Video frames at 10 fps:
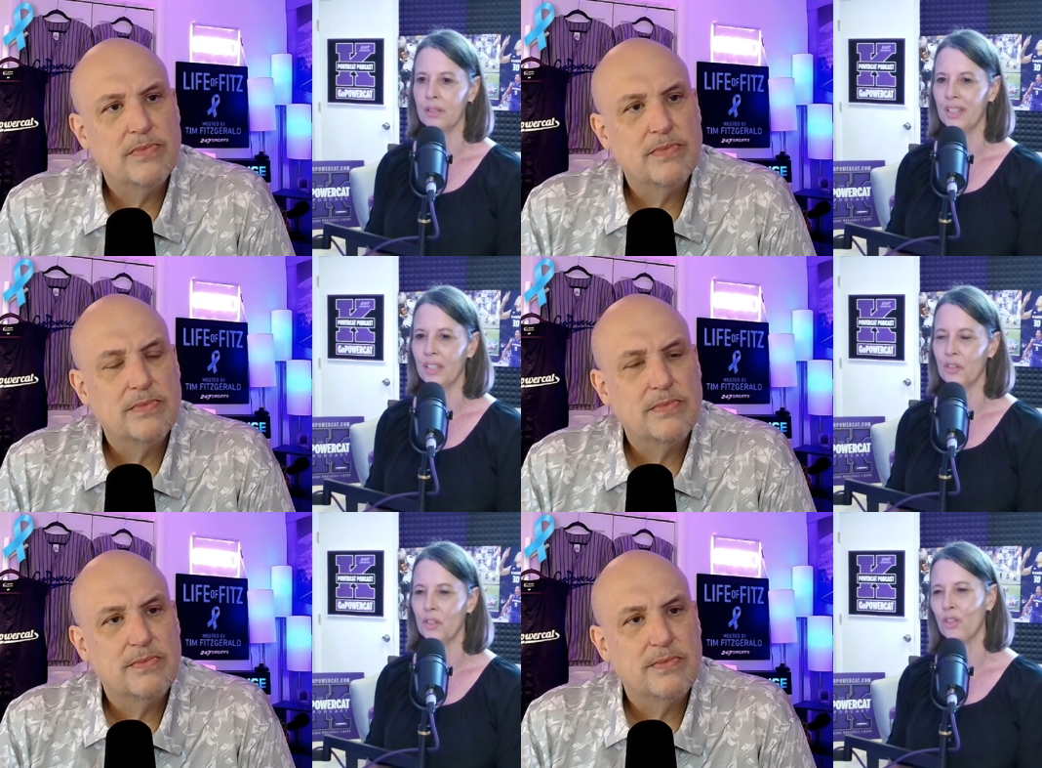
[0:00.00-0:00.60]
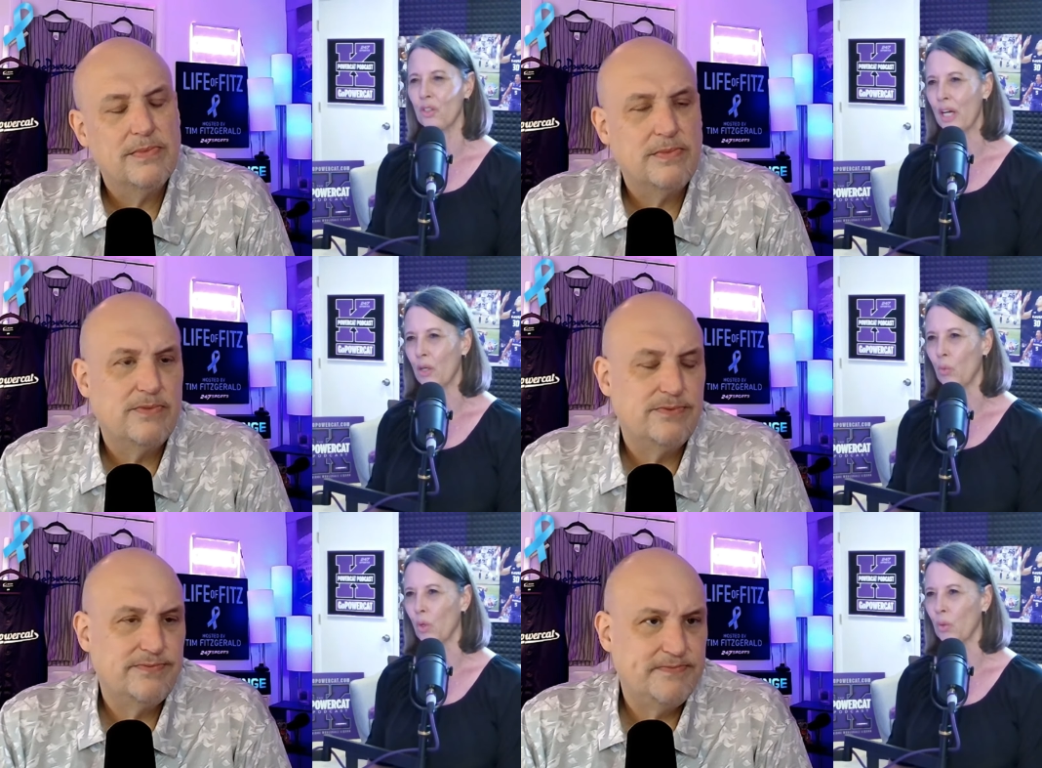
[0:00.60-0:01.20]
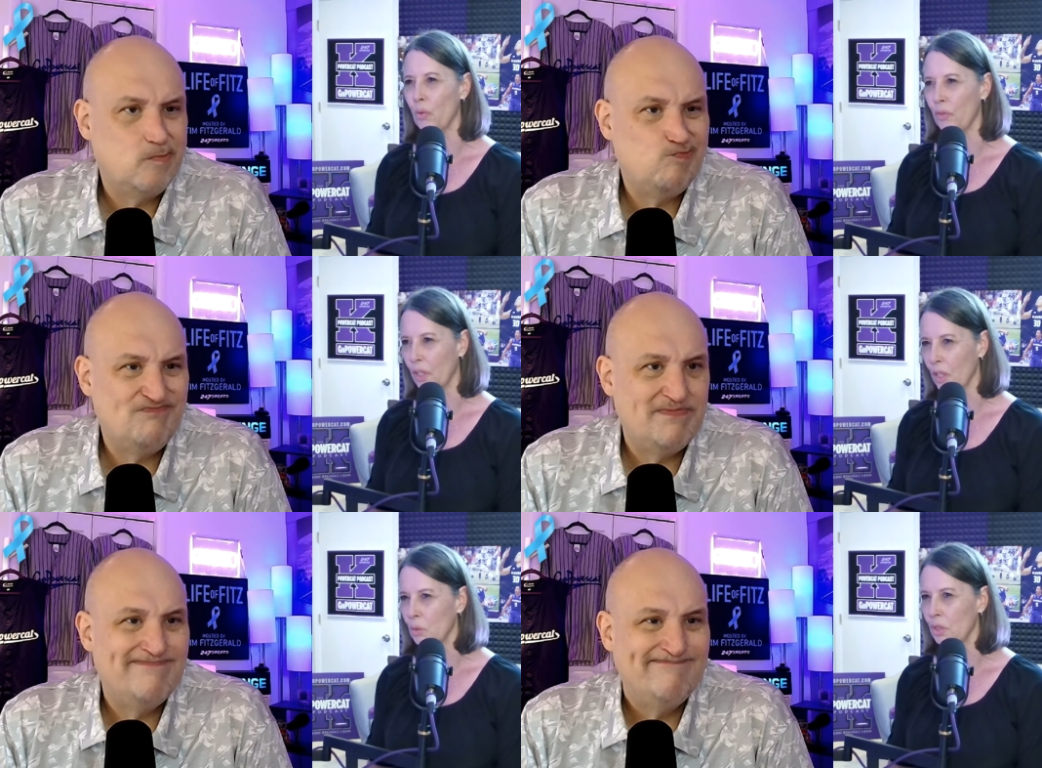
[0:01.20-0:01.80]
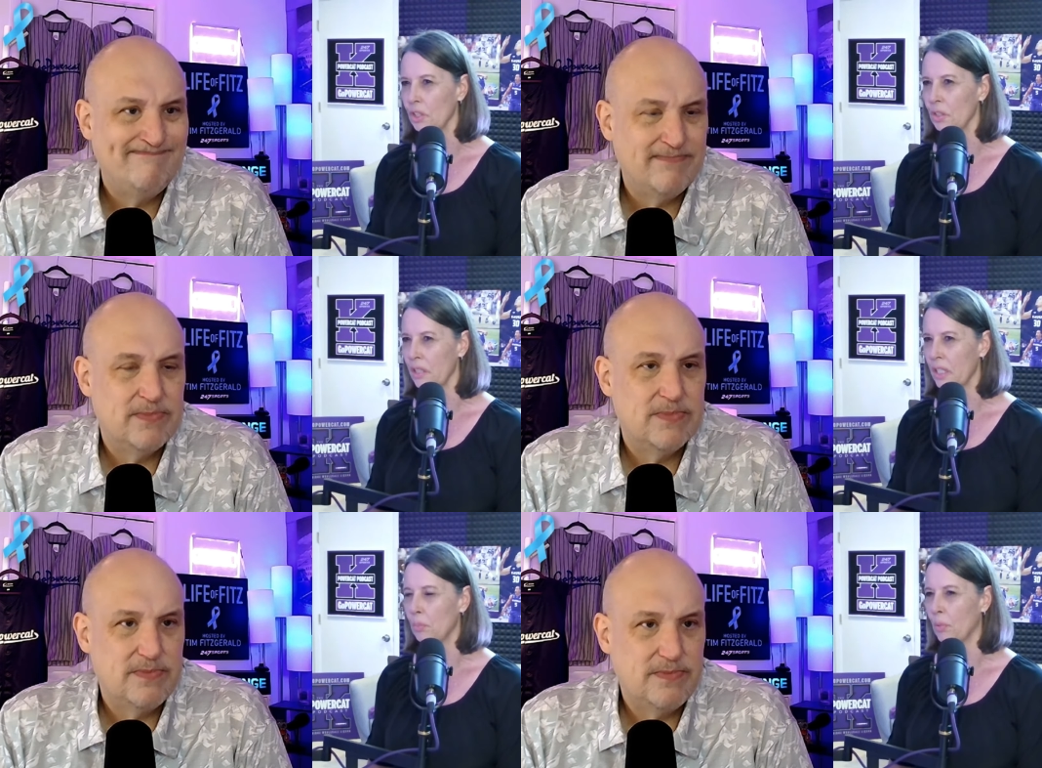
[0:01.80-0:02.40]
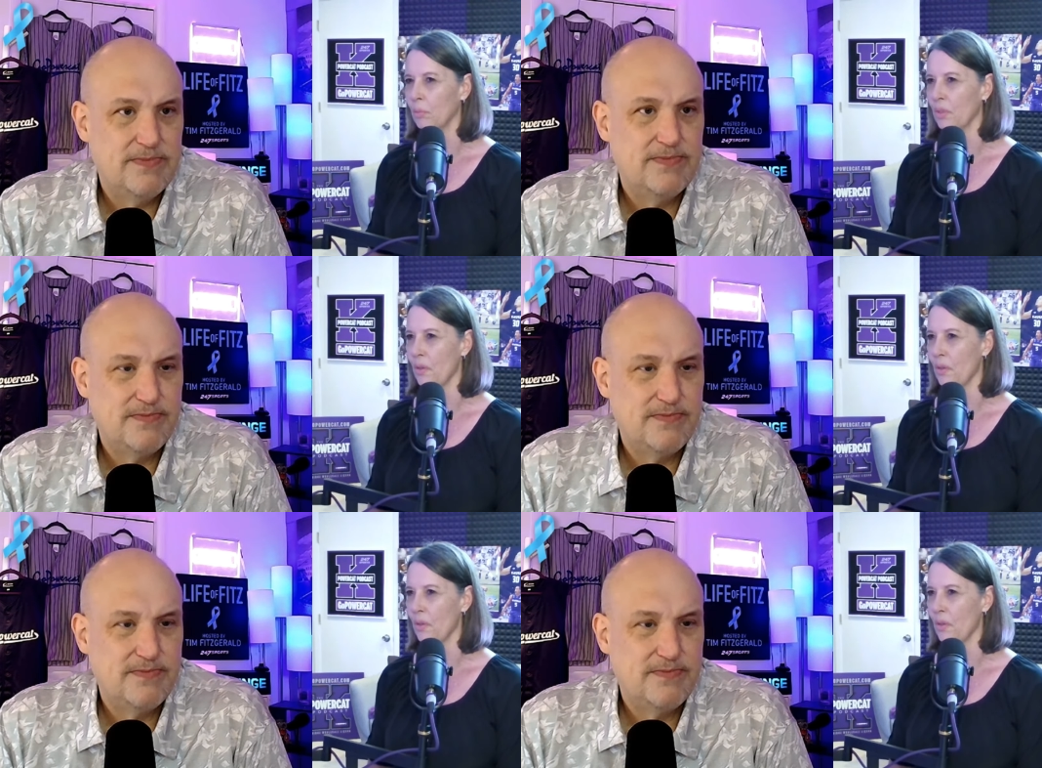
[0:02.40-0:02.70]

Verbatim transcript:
Speaker 1: you know, you learn how to work with the coaches, and that's probably